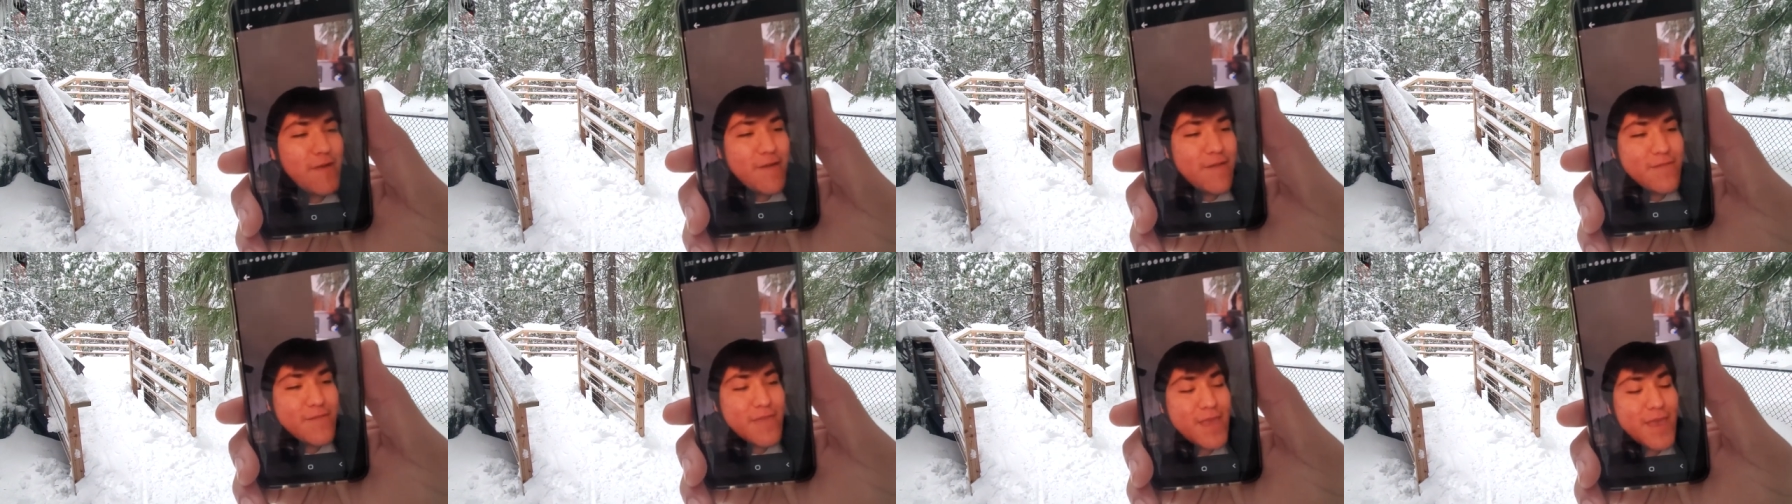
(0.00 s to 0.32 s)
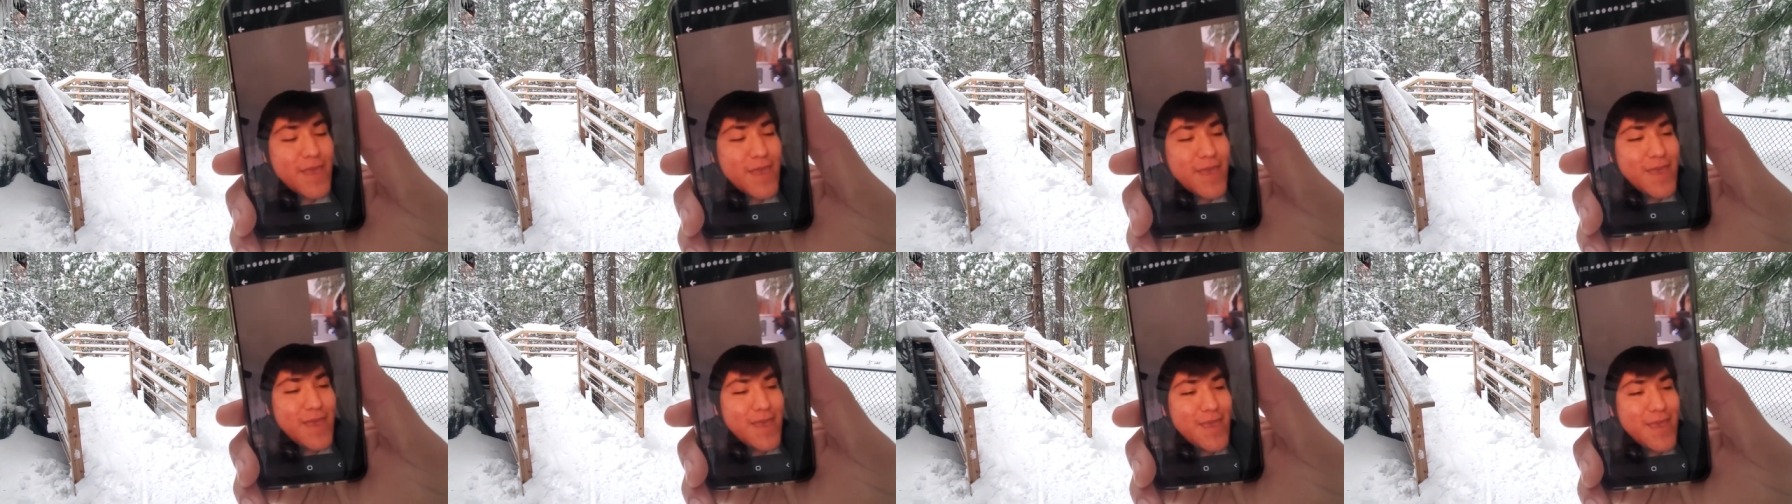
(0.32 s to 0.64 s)

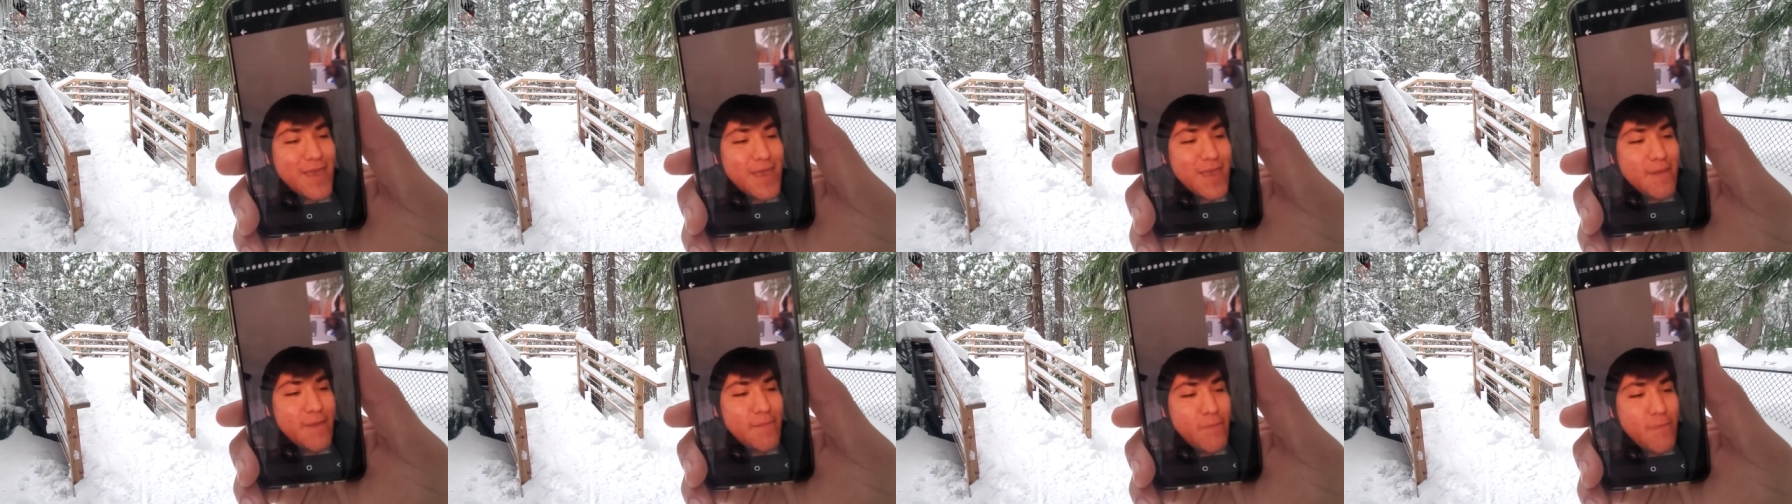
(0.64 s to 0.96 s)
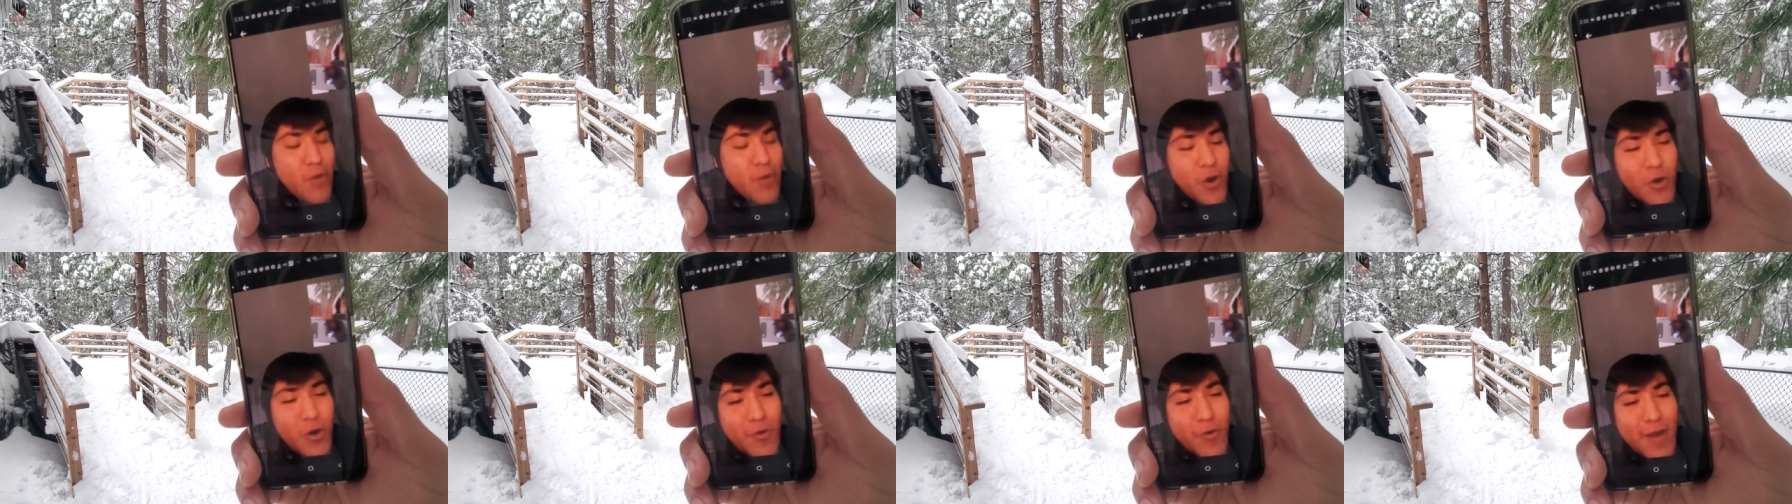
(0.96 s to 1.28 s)
five-day
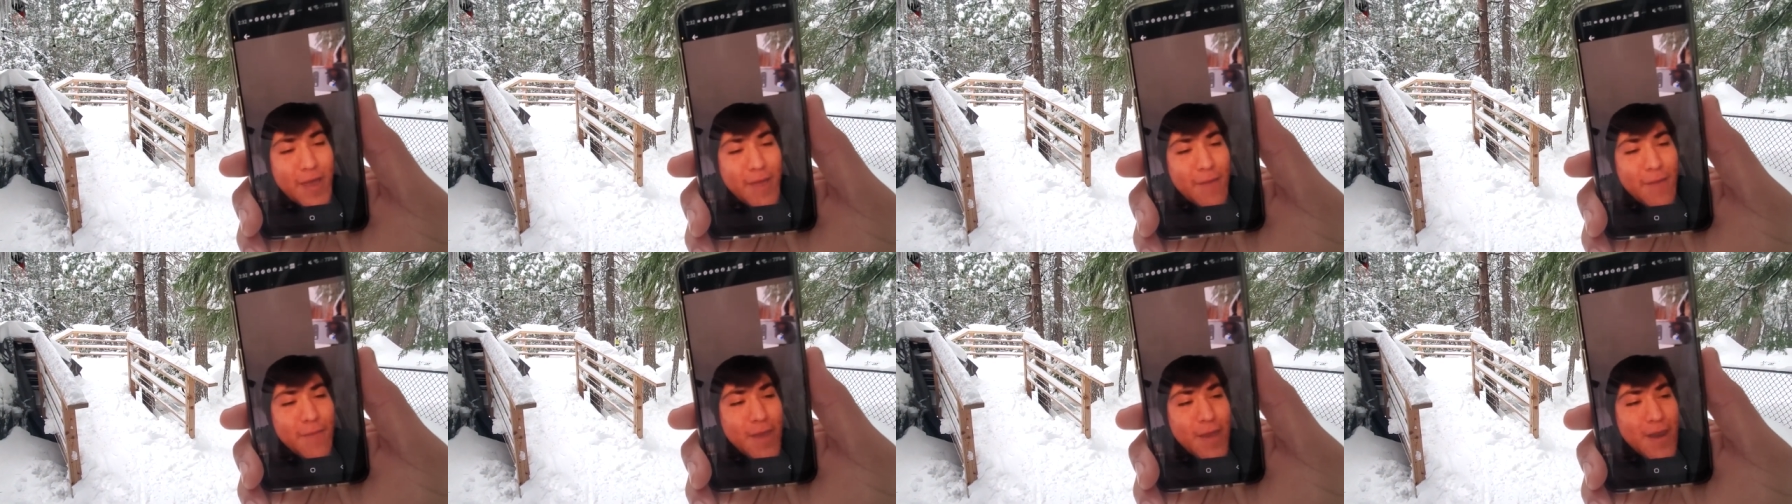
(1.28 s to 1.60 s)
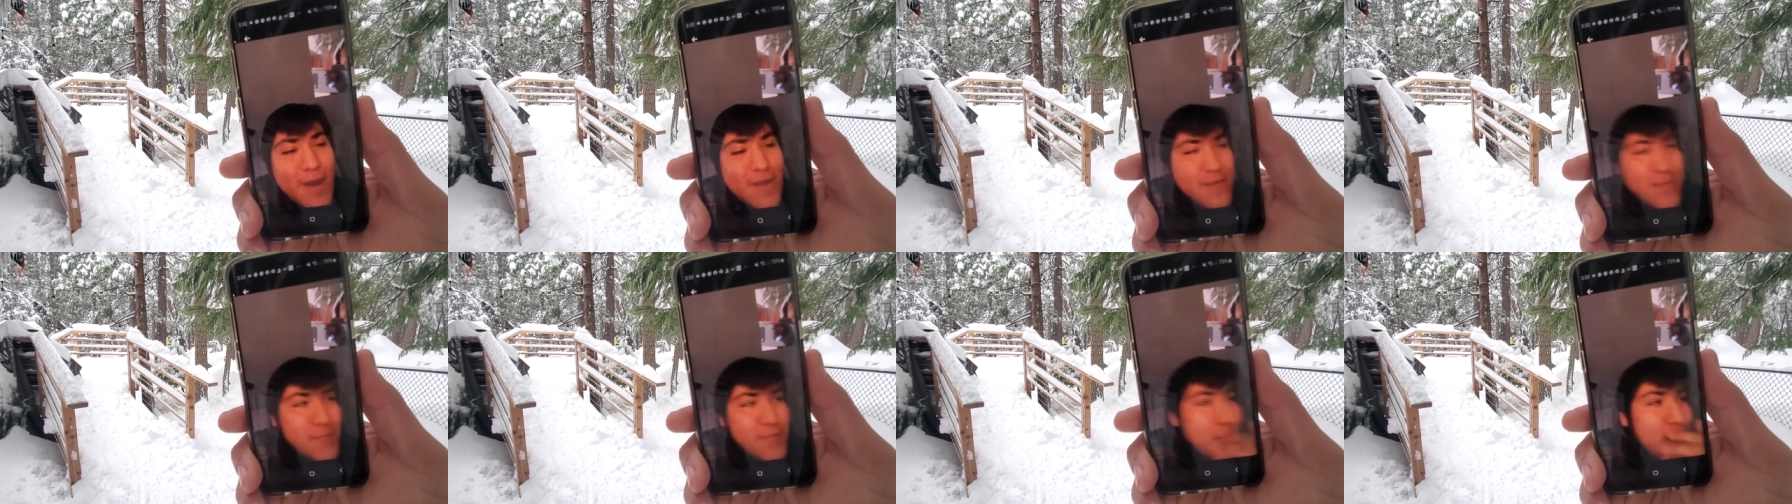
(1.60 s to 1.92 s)
program,
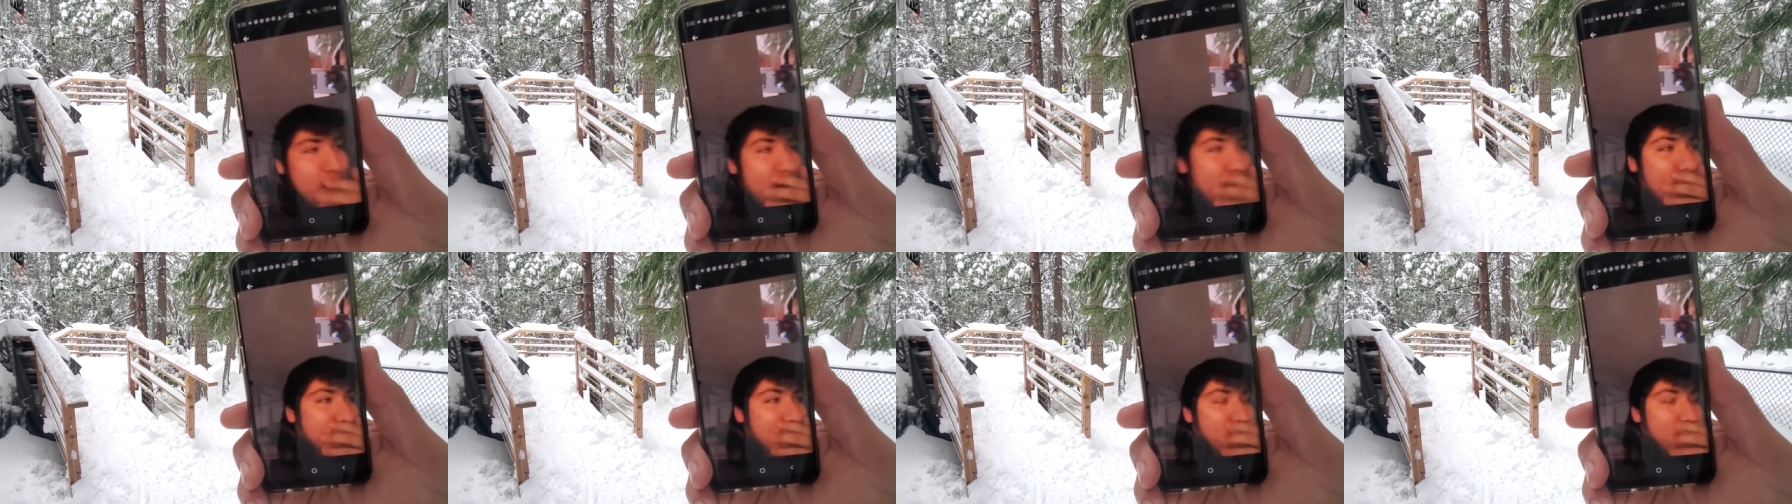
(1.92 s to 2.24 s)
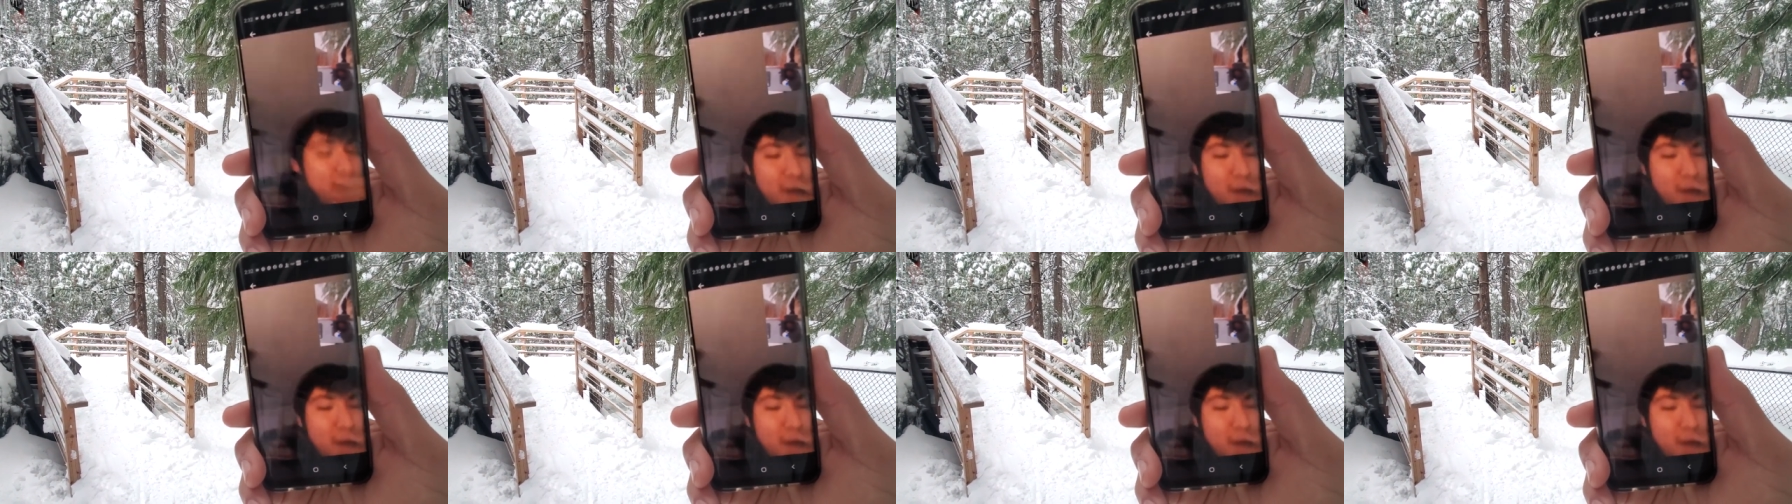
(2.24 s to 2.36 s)
and it's really helped a